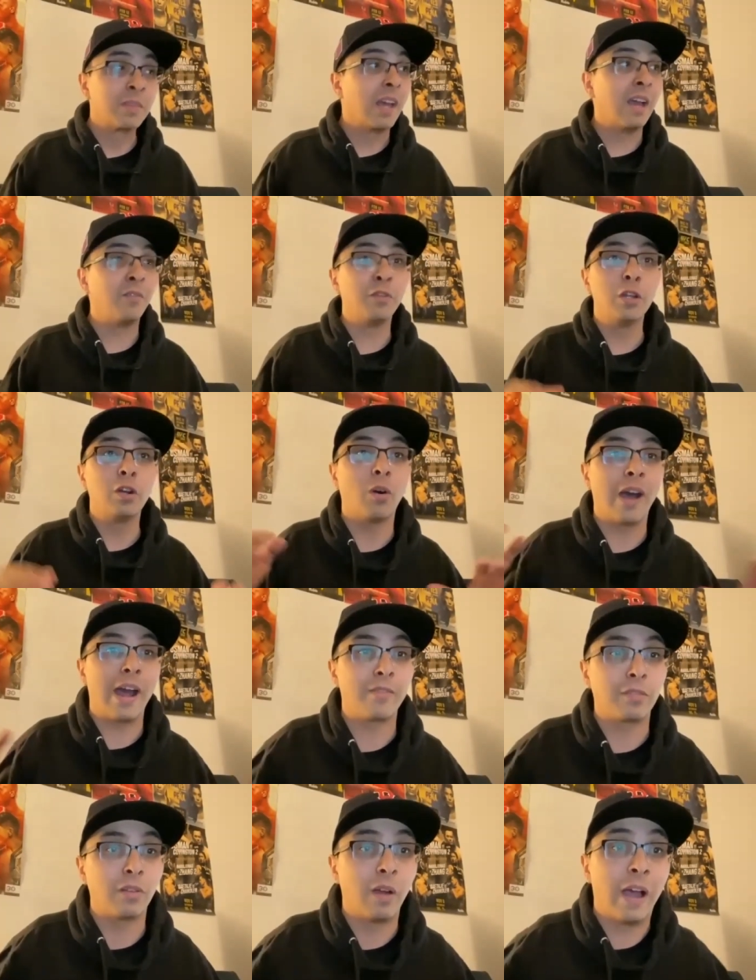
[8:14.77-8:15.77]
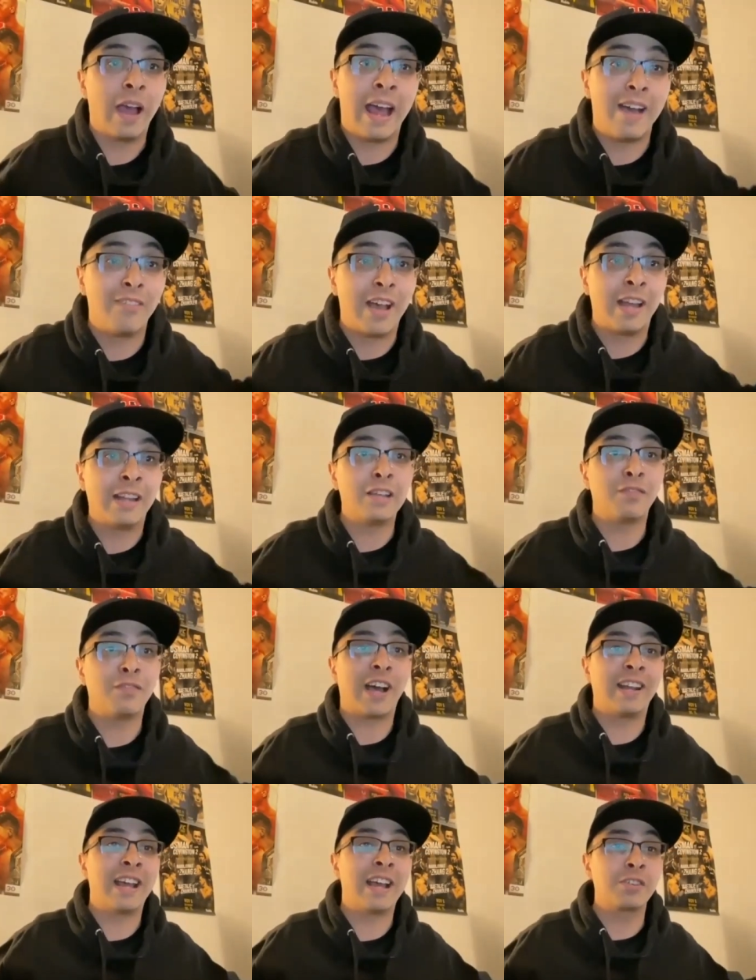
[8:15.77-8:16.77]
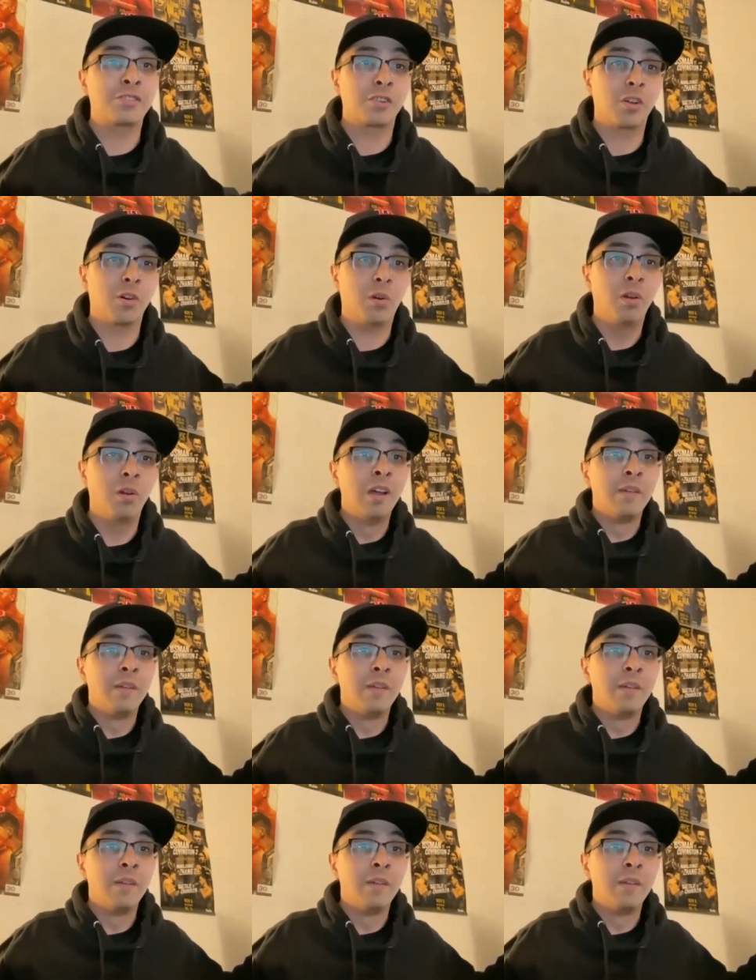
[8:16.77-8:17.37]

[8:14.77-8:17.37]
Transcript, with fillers: If you don't have to have any financial